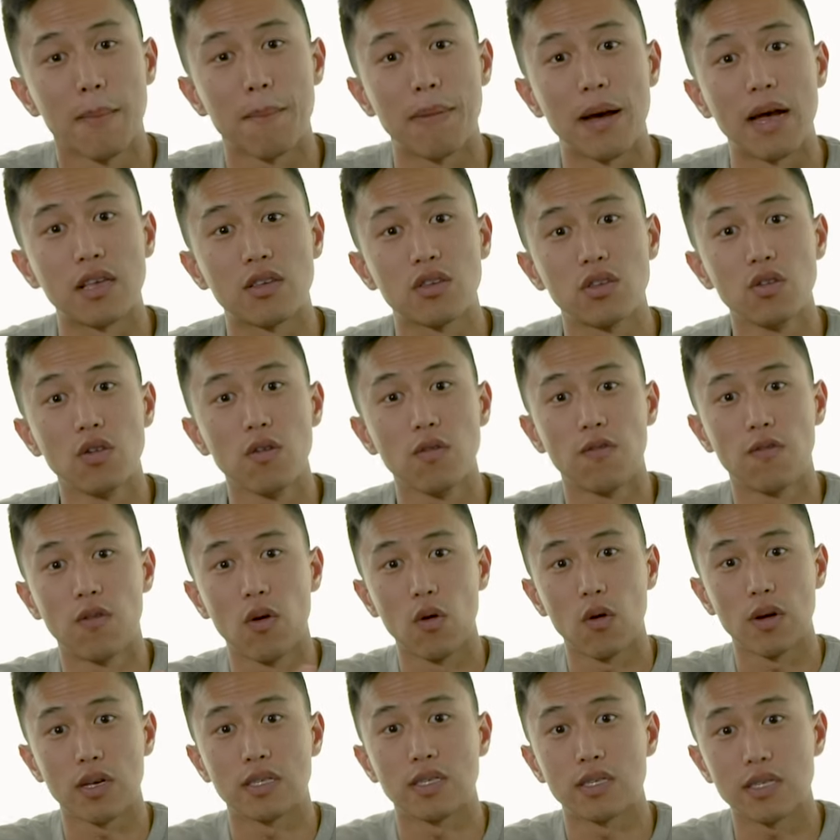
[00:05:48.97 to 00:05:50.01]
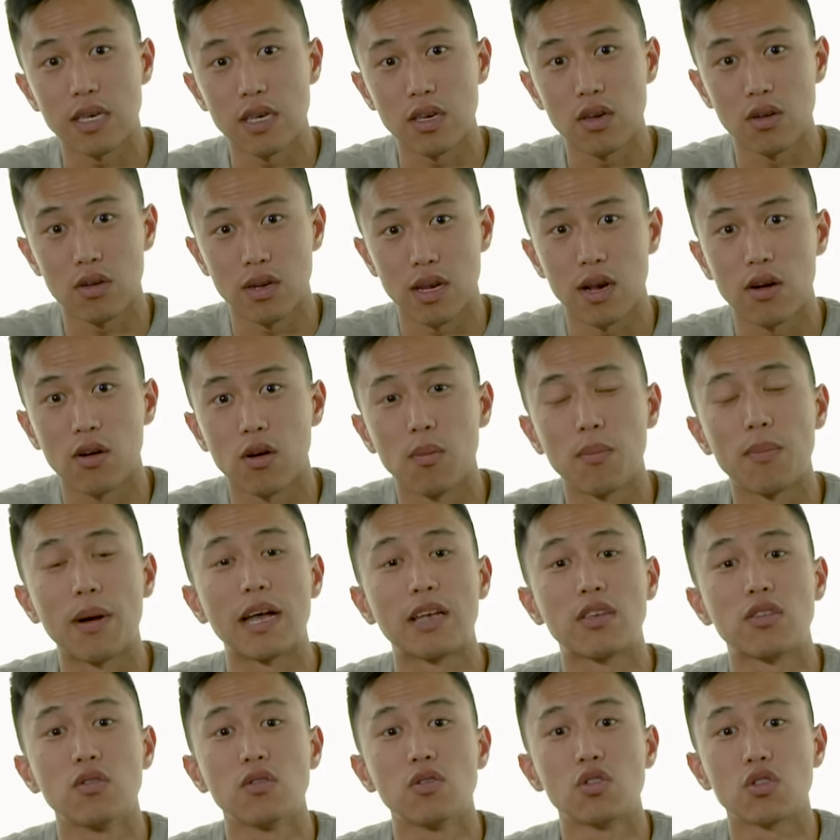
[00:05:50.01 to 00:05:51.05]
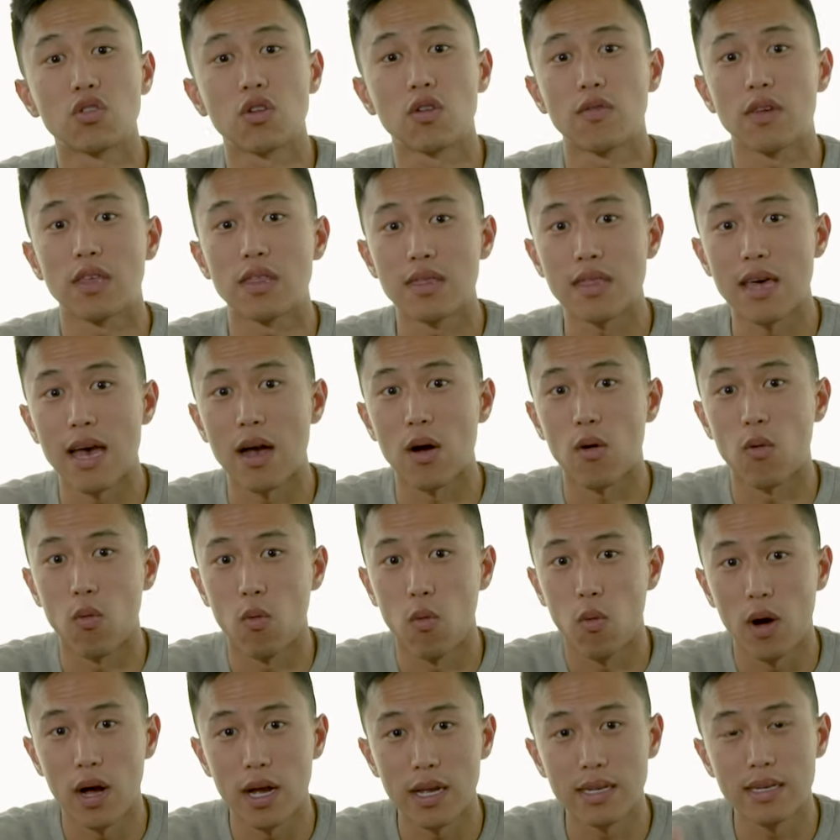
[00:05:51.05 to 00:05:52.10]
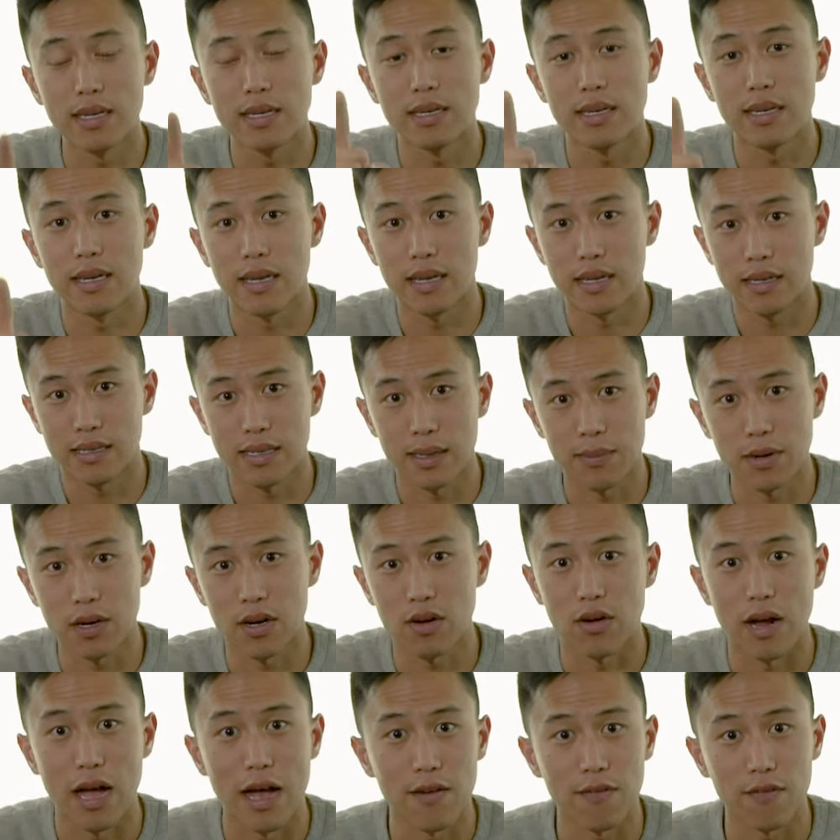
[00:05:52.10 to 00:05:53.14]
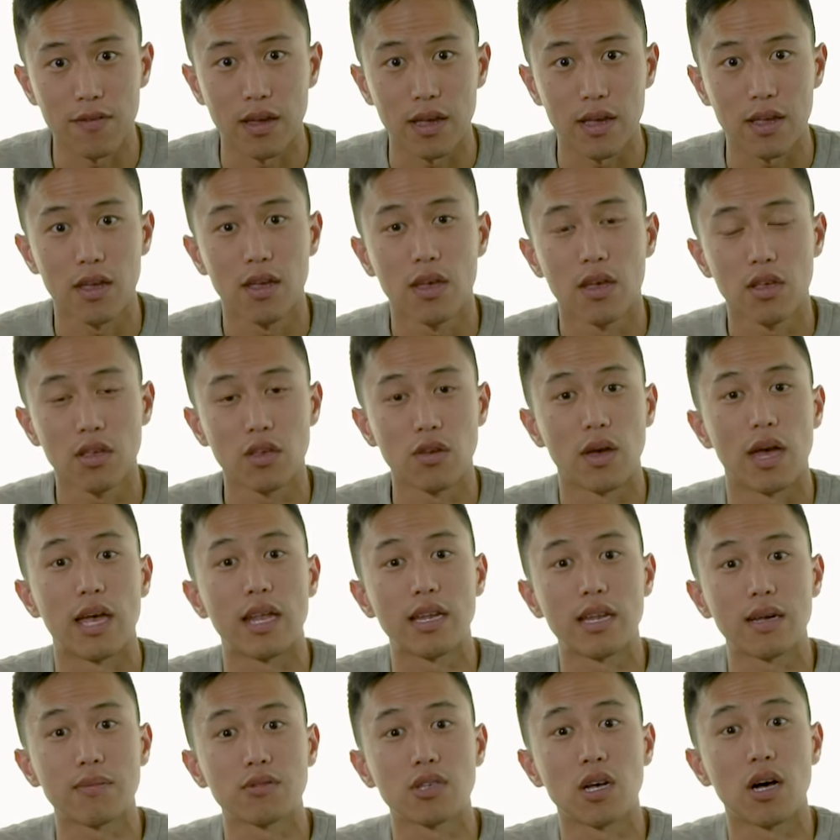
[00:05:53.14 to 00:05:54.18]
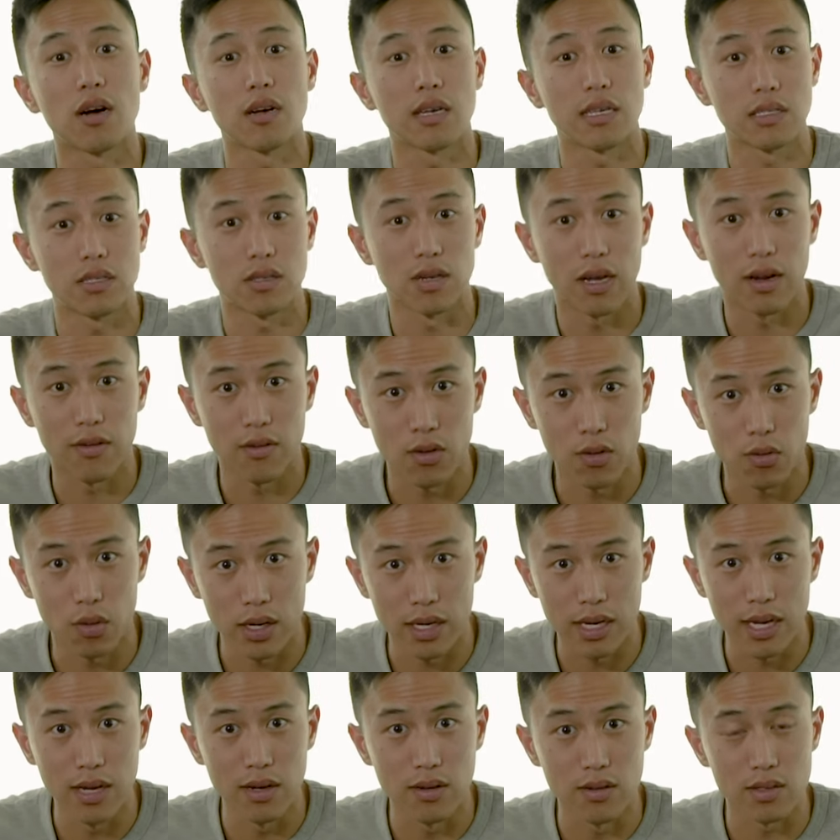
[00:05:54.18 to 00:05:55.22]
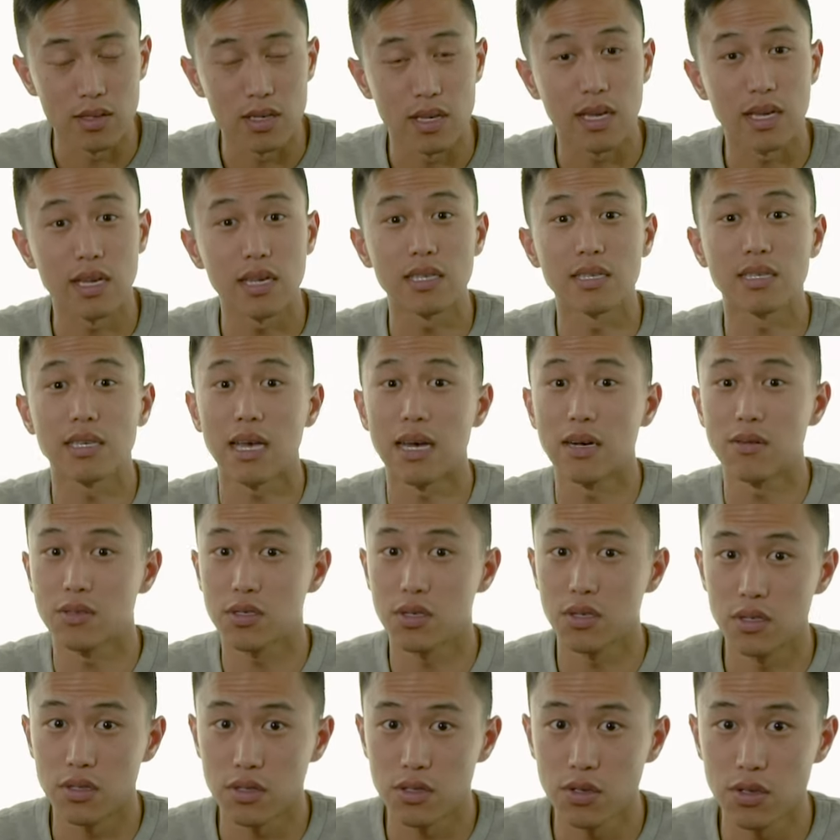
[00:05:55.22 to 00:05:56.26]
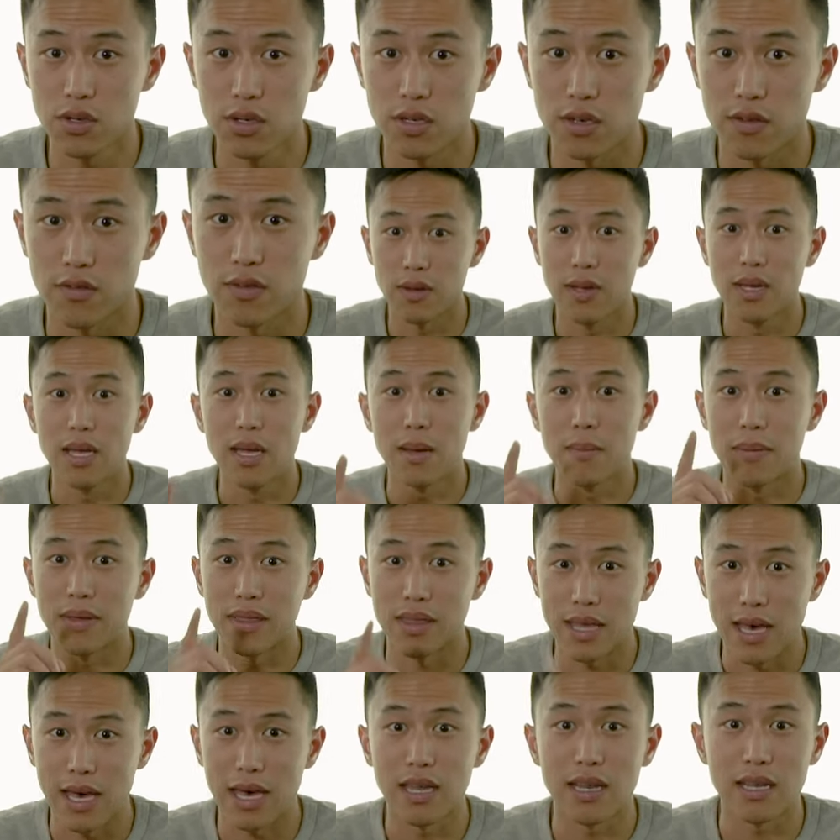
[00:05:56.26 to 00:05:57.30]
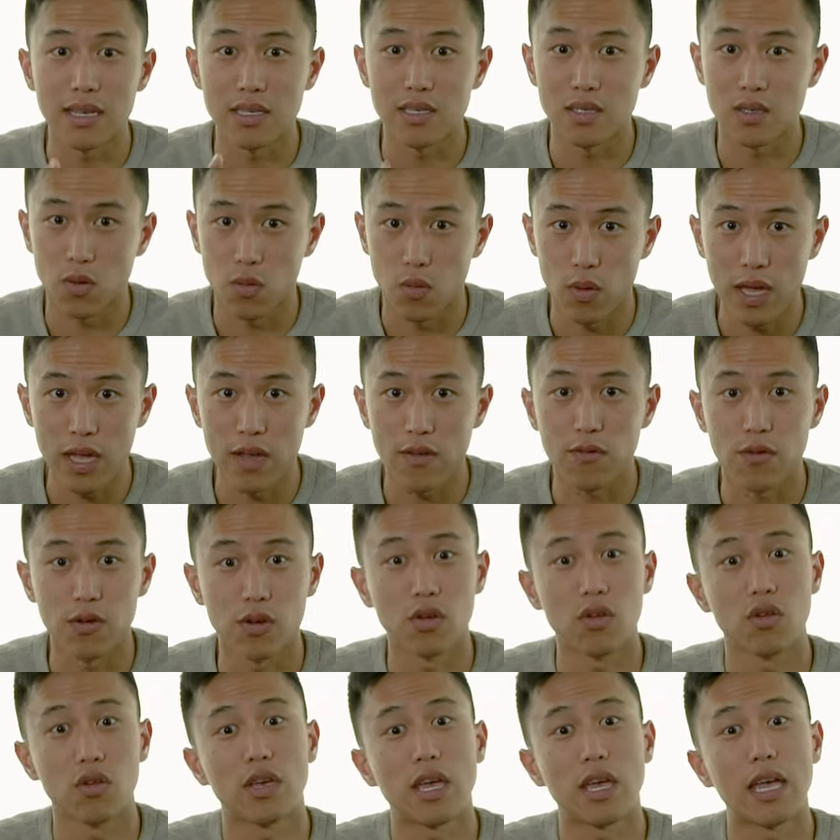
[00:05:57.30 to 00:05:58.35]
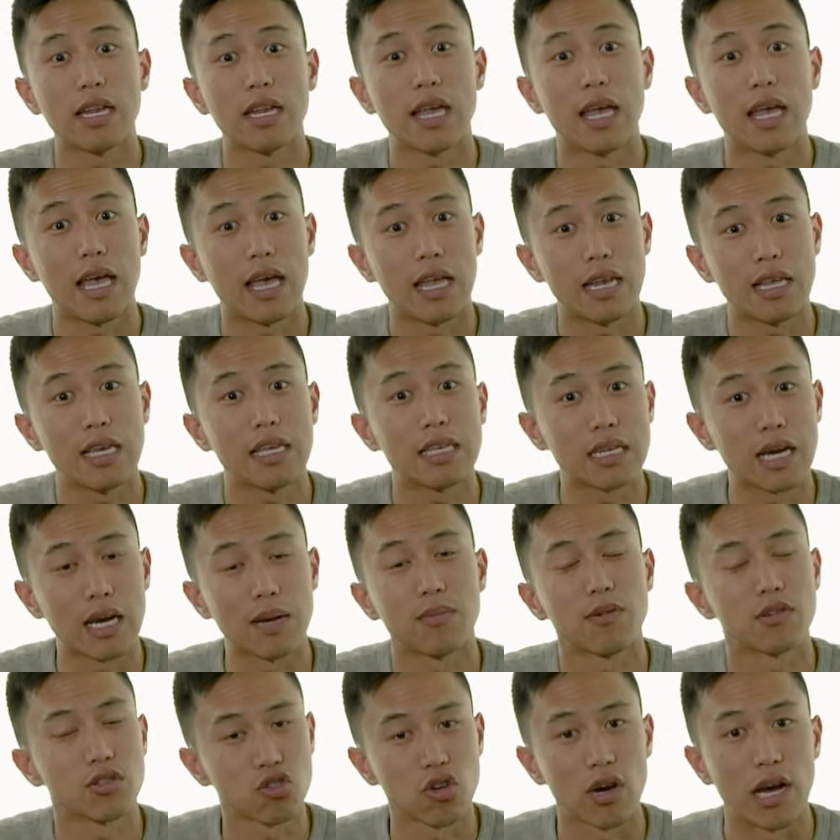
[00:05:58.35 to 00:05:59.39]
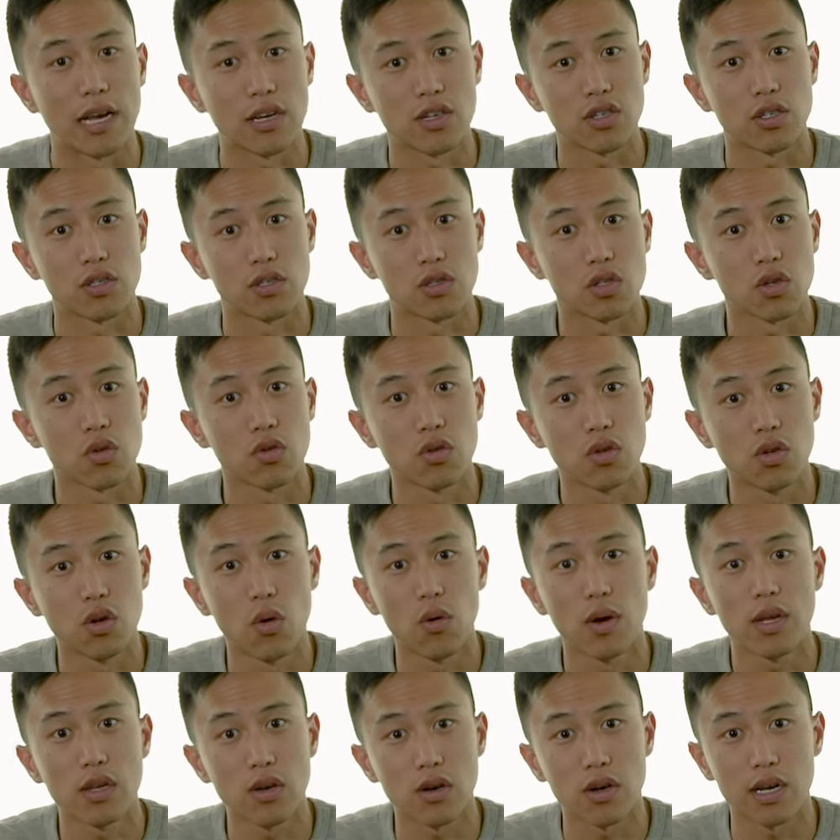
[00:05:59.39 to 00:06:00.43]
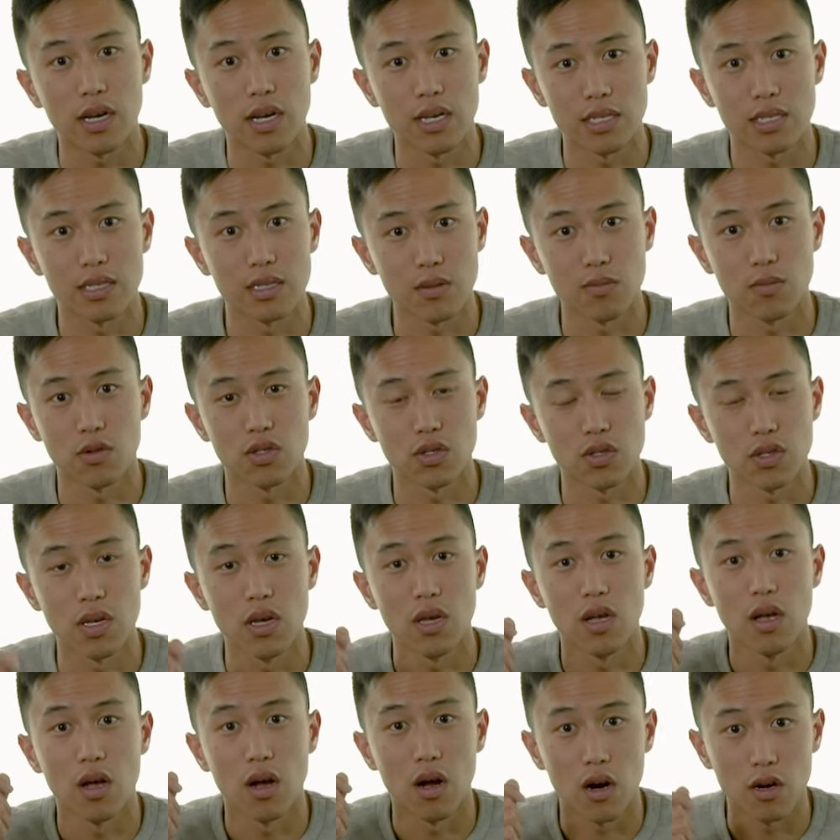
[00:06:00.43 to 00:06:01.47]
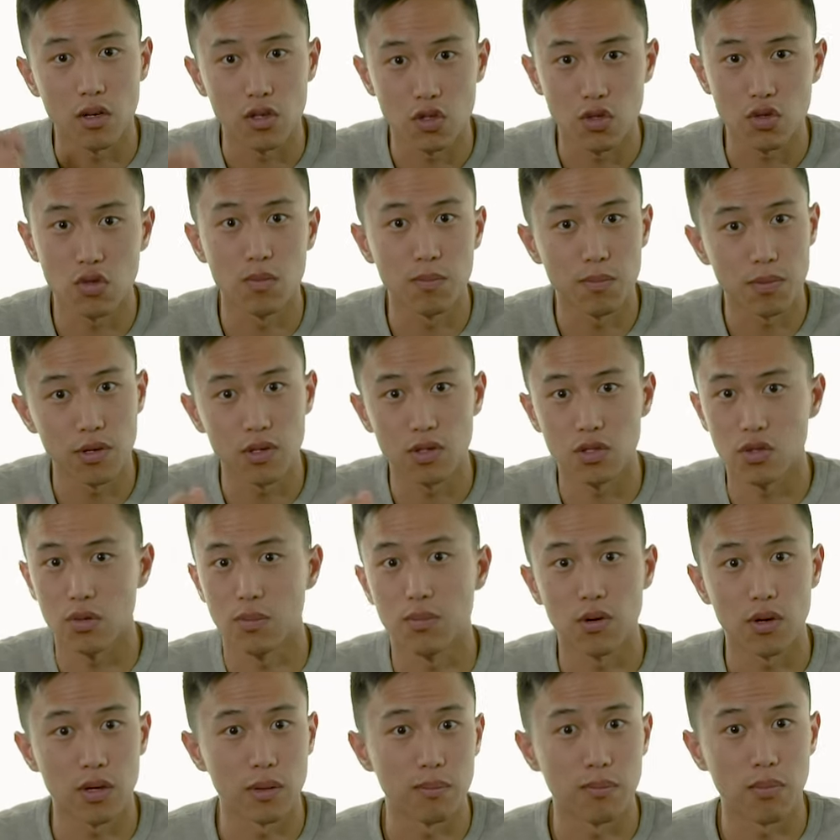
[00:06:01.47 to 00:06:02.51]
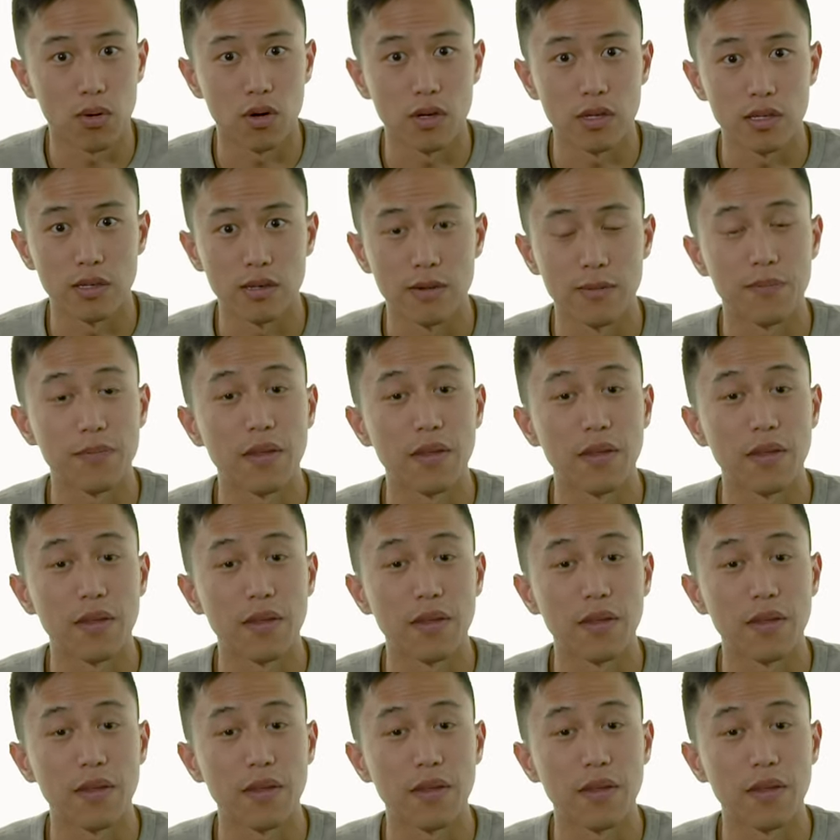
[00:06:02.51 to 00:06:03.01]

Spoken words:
By you focusing your narrow, by you serving that one demographic, you end up talking to everyone else. It is counterintuitive, but that is the way for you to gain any type of traction. So knowing your customers are super, super important.